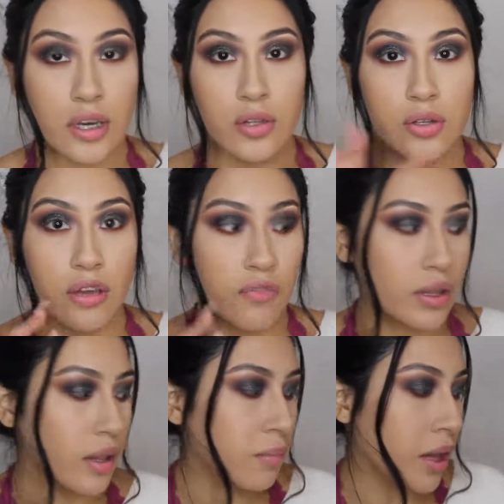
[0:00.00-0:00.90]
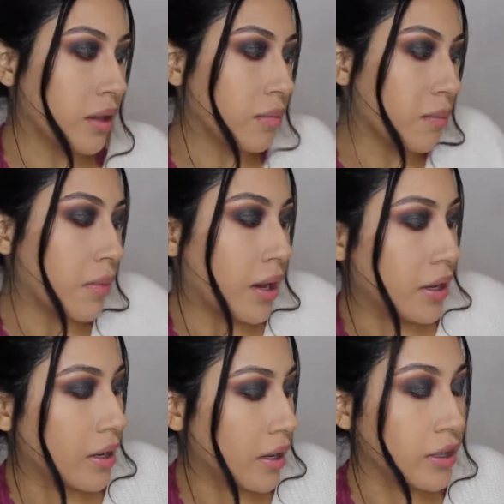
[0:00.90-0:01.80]
color definitely made my
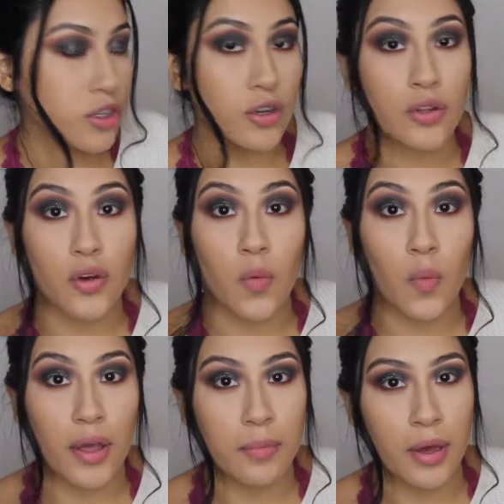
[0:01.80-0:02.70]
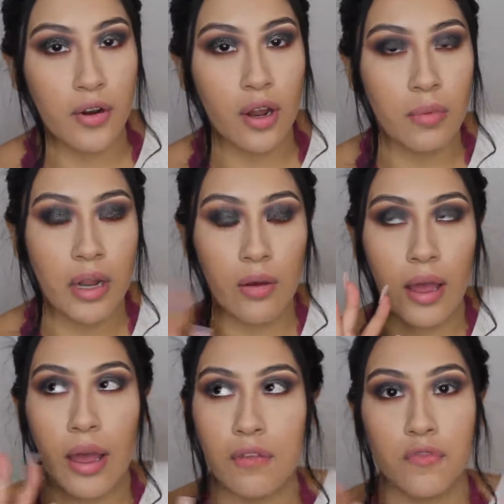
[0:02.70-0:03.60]
eyeshadow look way better. I mean,
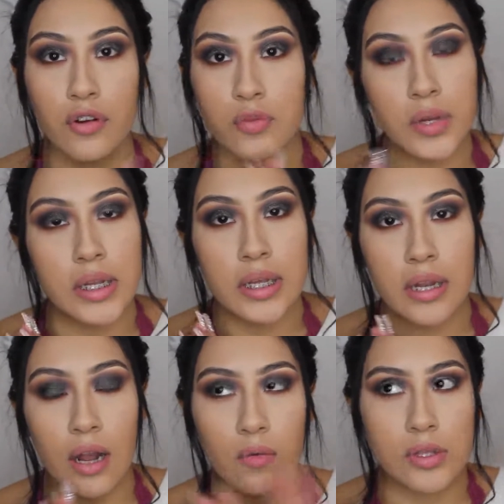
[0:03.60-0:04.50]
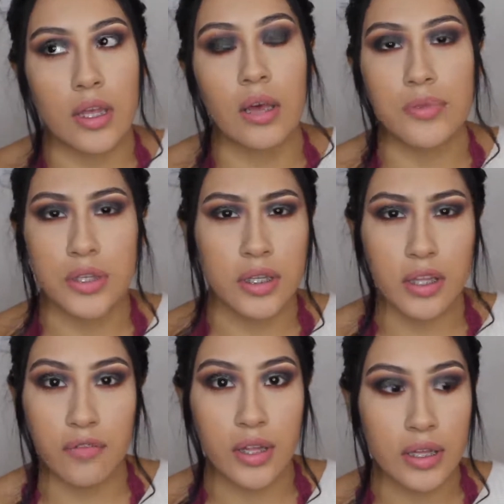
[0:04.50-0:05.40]
at first when I did it, I was like, I'm just gonna
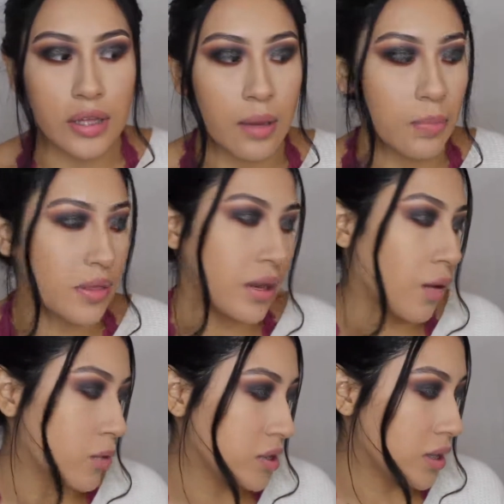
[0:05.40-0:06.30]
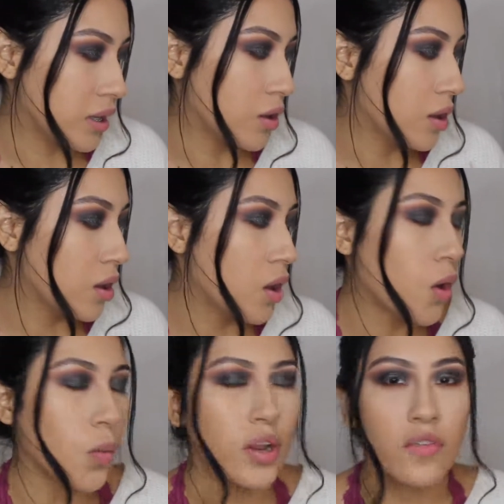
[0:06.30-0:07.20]
leave it like that. But then I was like,
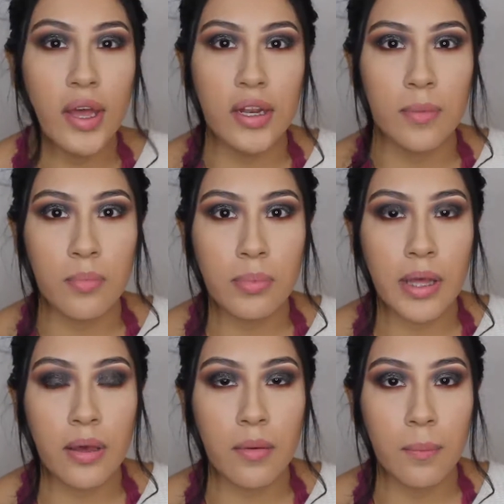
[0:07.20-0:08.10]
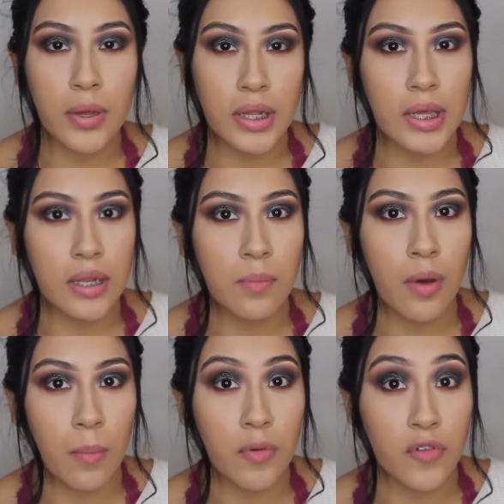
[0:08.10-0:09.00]
what if I end up like putting in a
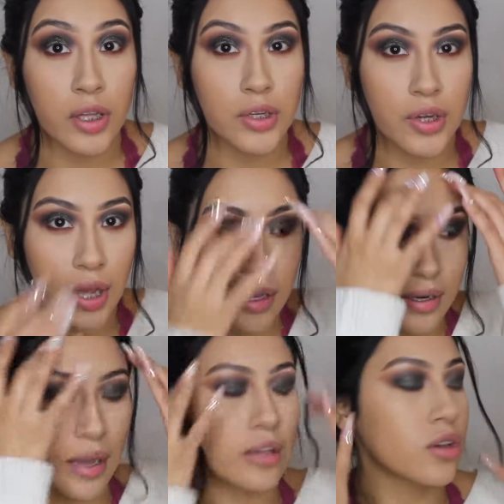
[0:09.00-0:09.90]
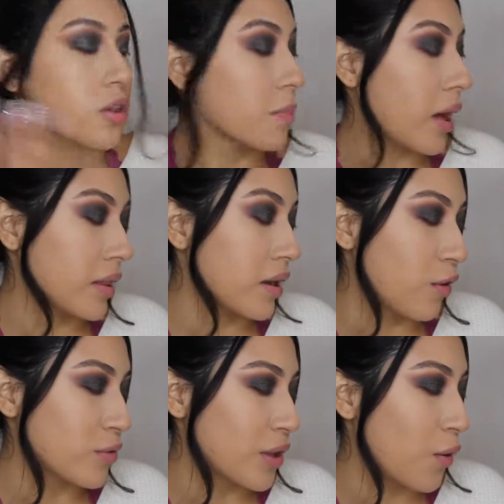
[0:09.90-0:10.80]
pop of color? And I saw the palette and
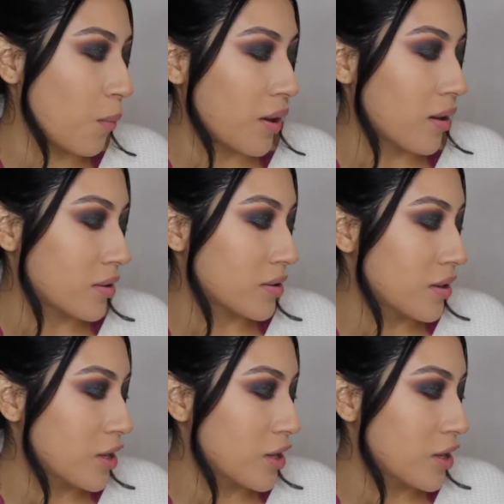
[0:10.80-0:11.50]
I was like, oh my god,